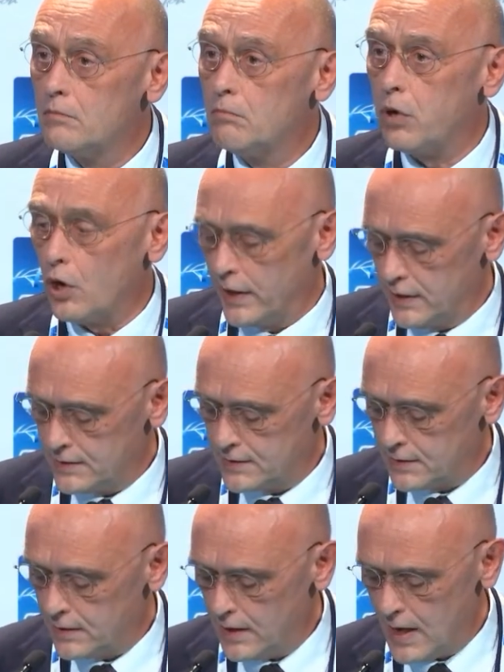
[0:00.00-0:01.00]

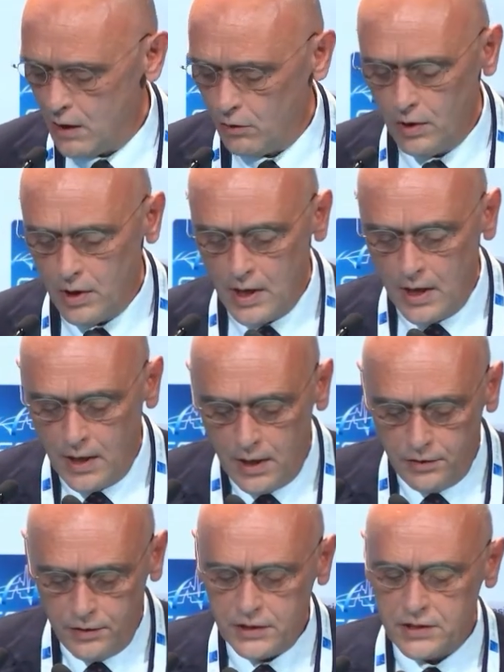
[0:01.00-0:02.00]
points. Now,
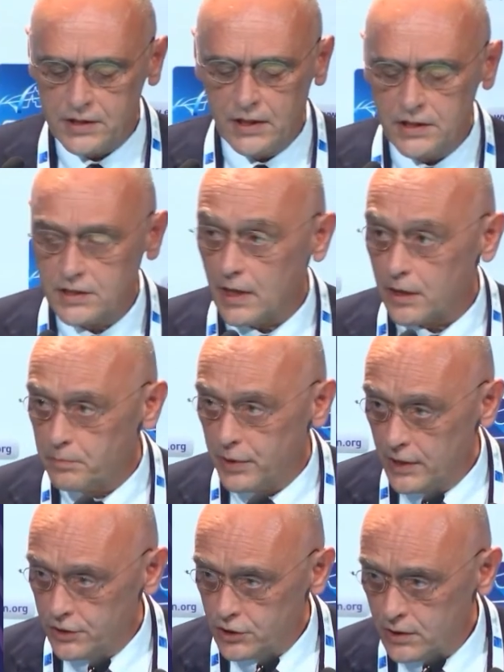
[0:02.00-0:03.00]
this is our
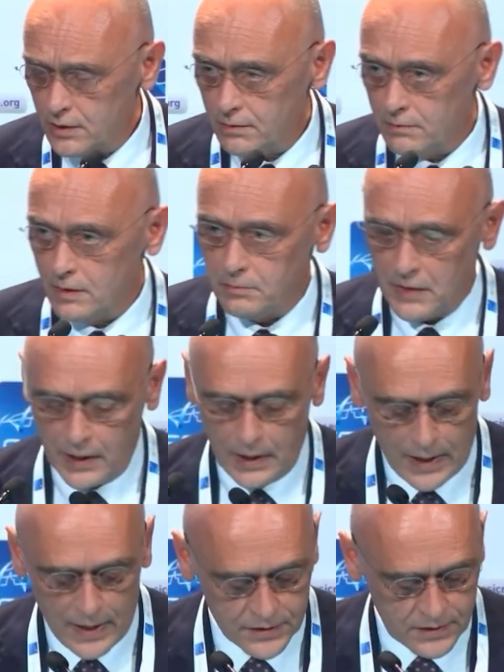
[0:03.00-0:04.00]
patient, my
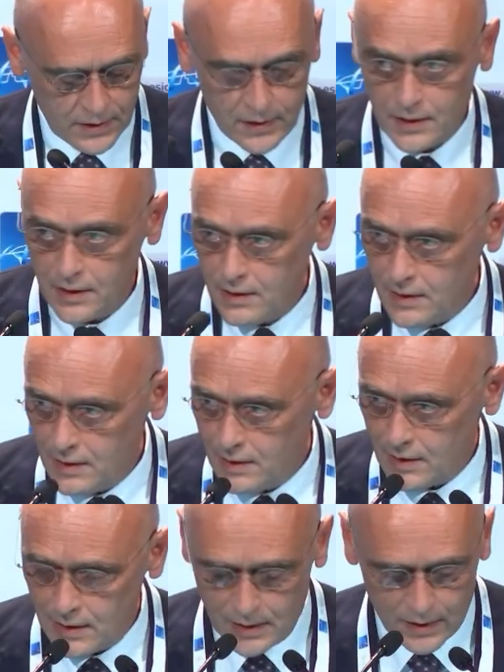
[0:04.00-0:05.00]
last
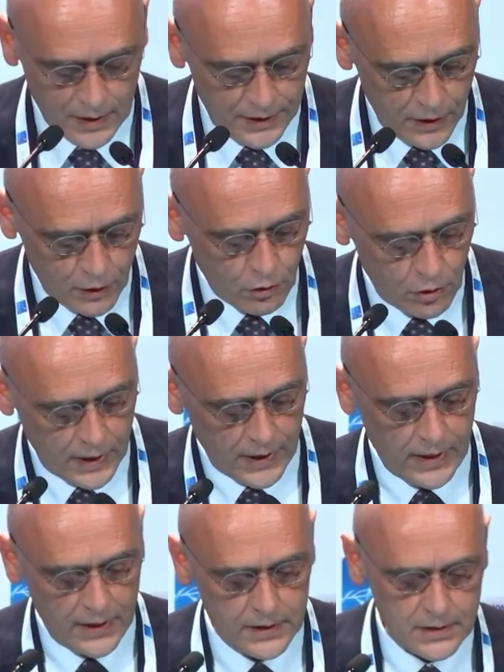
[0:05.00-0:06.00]
clinical
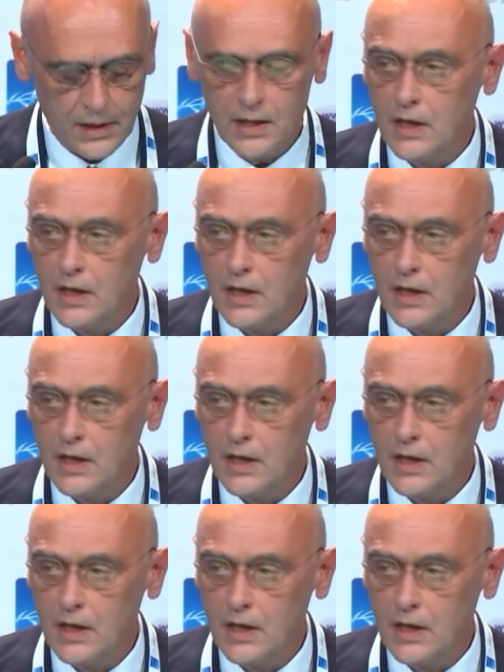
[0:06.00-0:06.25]
case.